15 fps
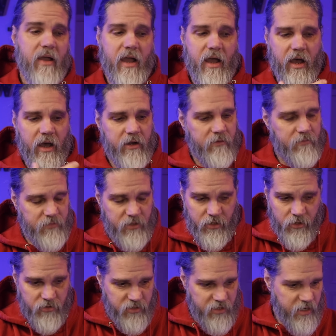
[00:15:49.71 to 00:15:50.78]
how to
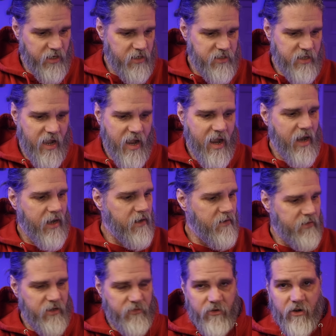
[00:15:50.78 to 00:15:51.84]
use the
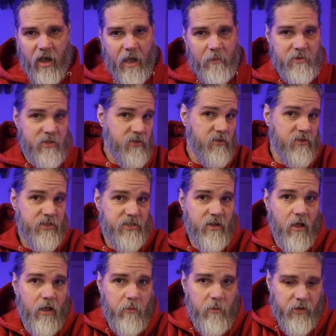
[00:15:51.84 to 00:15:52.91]
AirTag, different options to
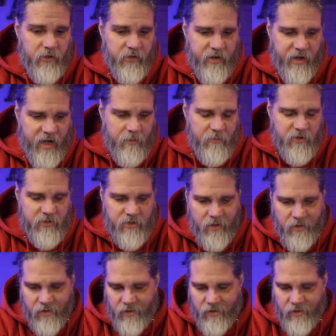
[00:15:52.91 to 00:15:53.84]
install it on your cameras.